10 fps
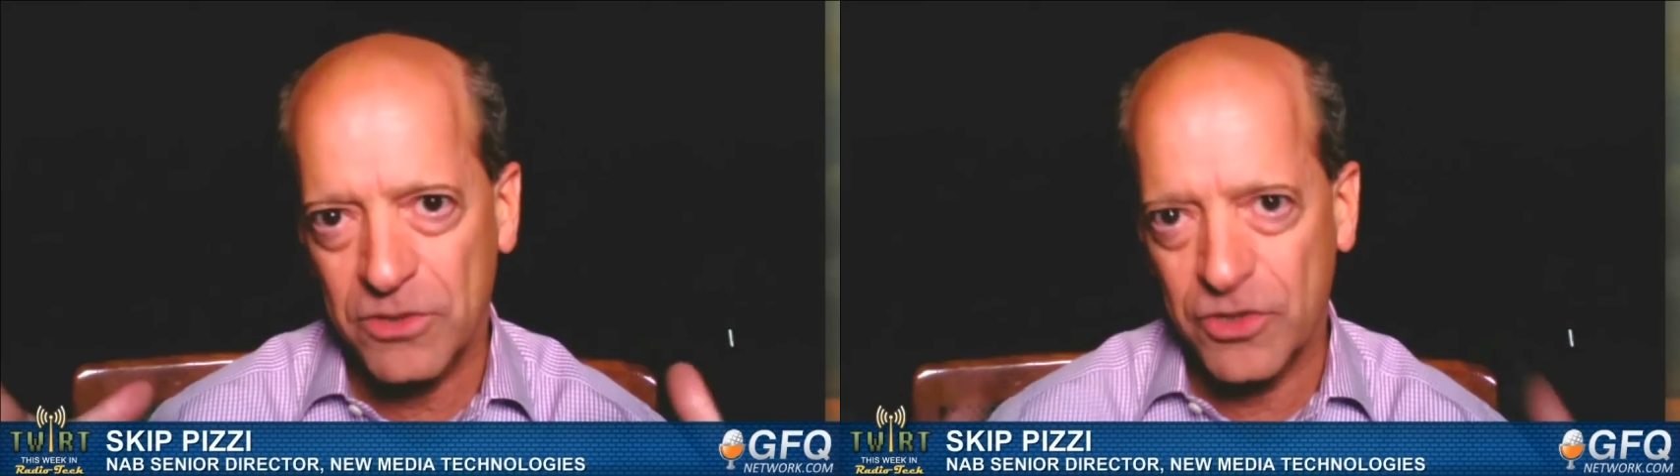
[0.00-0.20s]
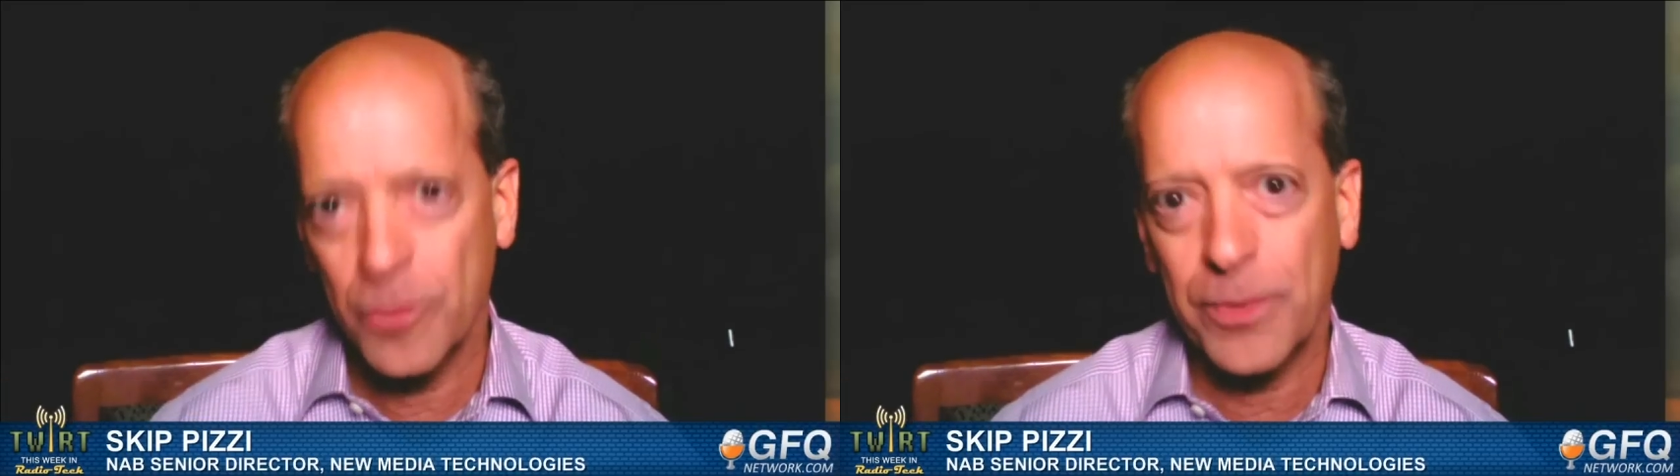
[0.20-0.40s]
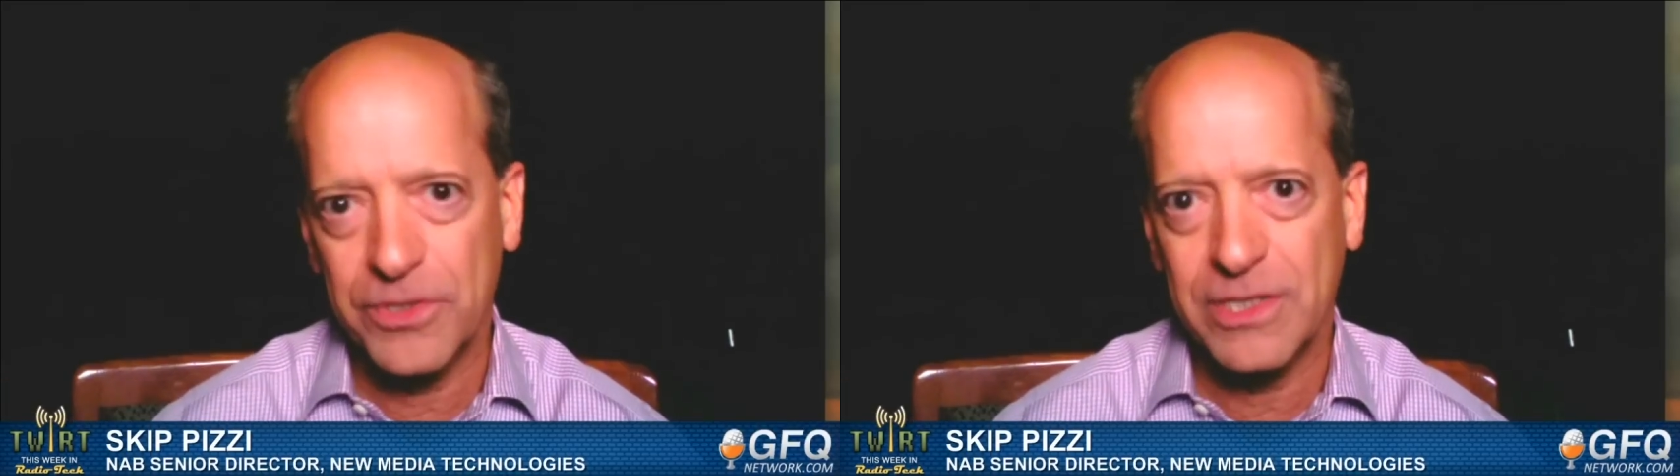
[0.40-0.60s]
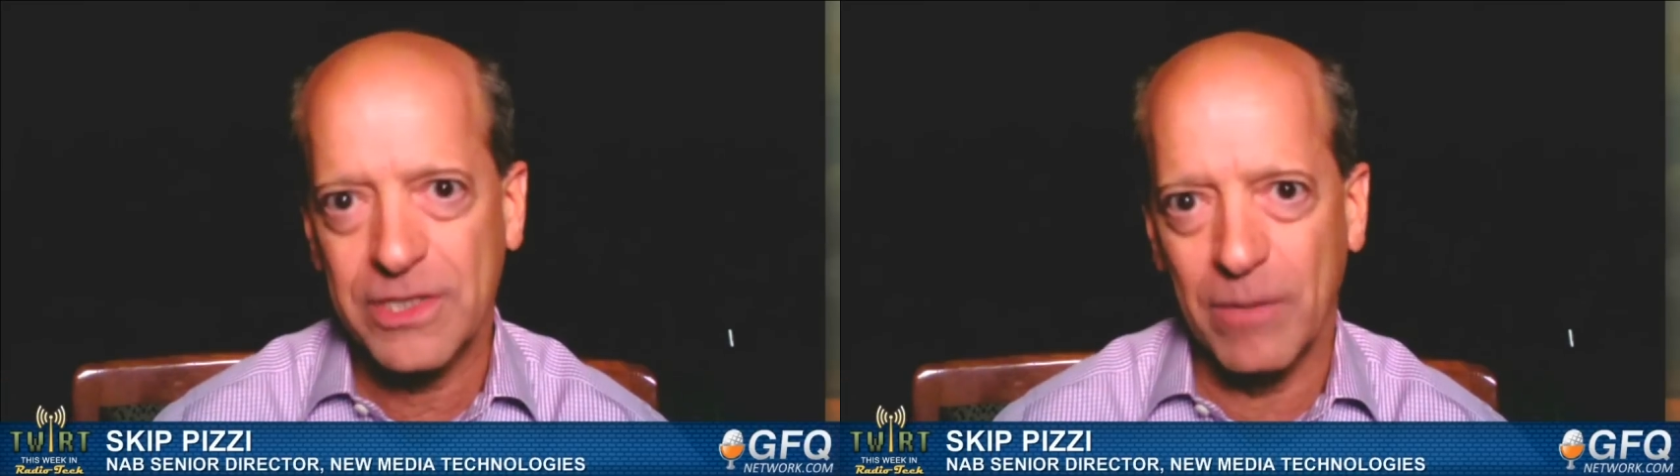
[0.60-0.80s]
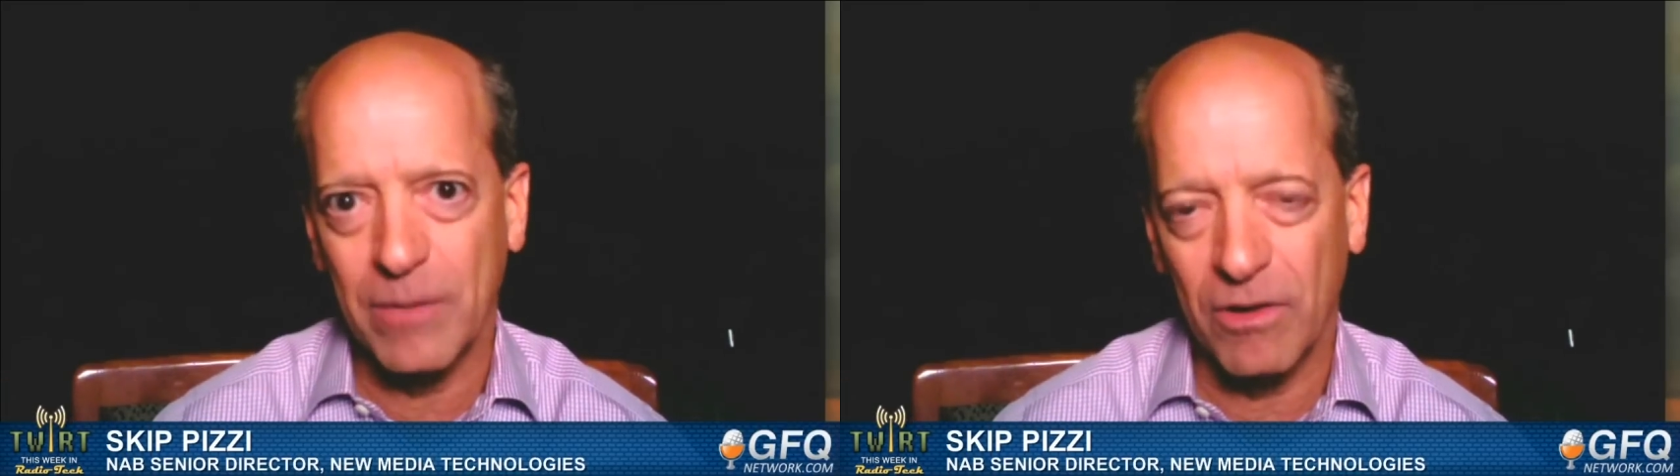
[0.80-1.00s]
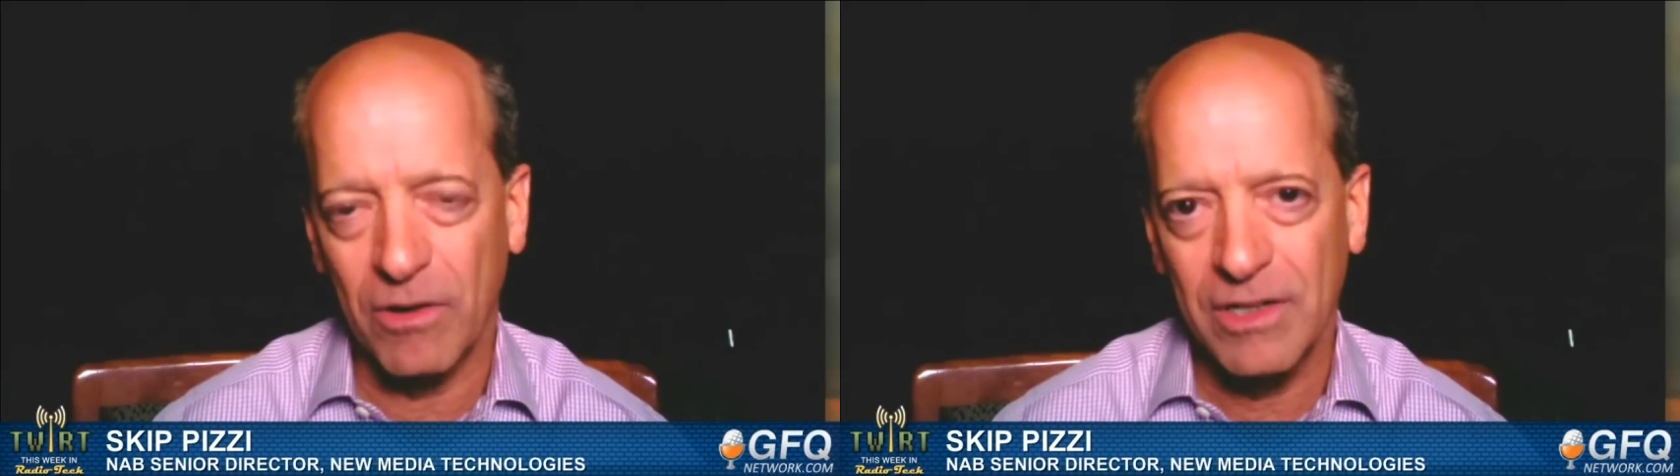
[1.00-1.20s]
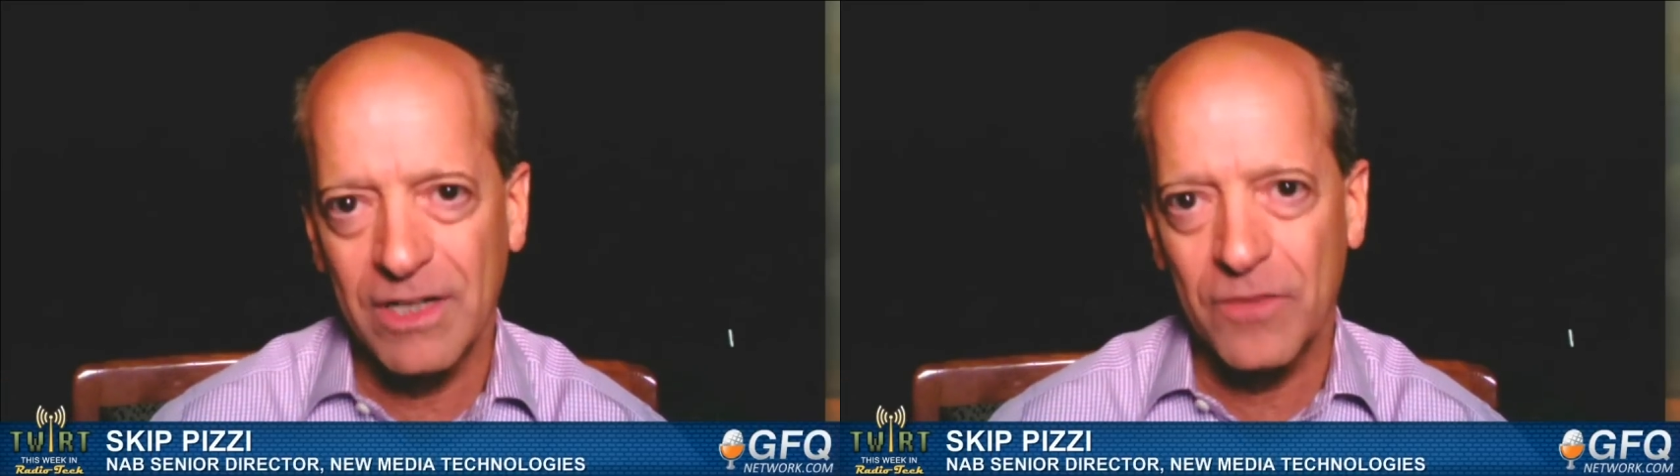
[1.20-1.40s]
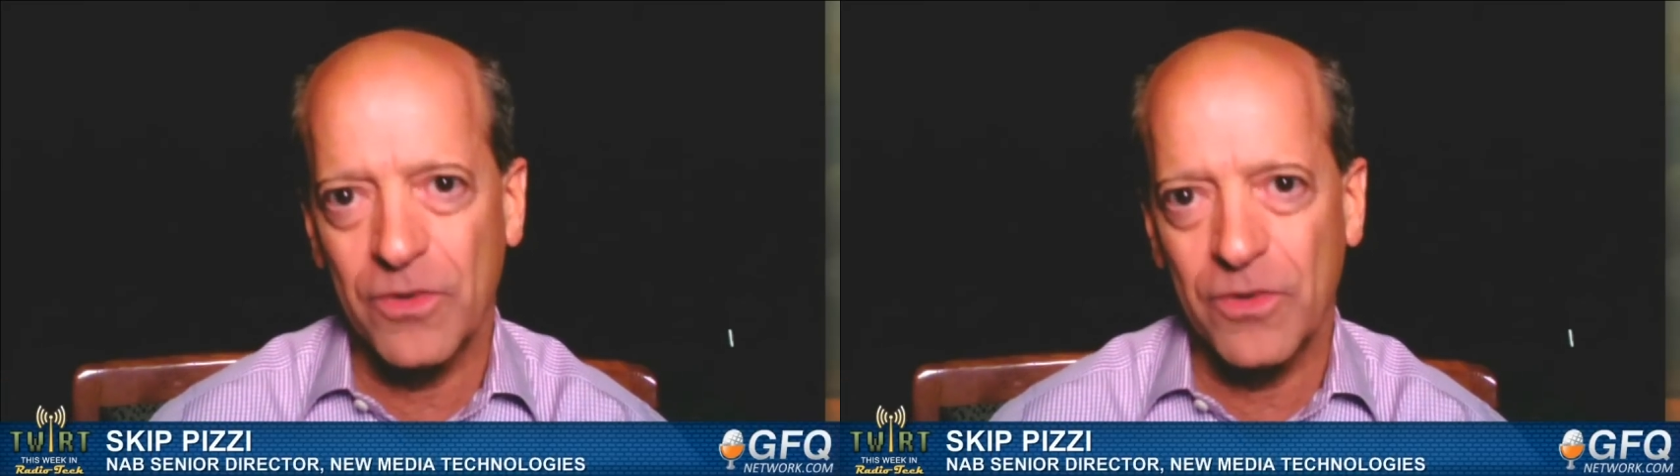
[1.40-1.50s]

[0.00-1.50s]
super stable